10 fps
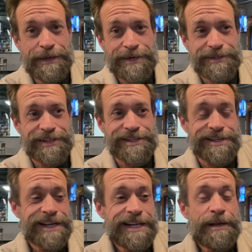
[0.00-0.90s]
beers because
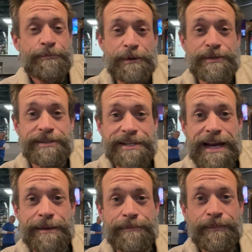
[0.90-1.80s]
most of the
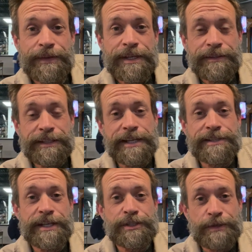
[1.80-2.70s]
time it
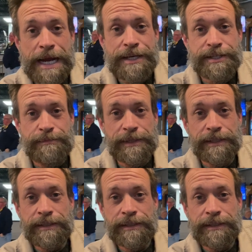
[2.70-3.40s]
tastes like trash to me.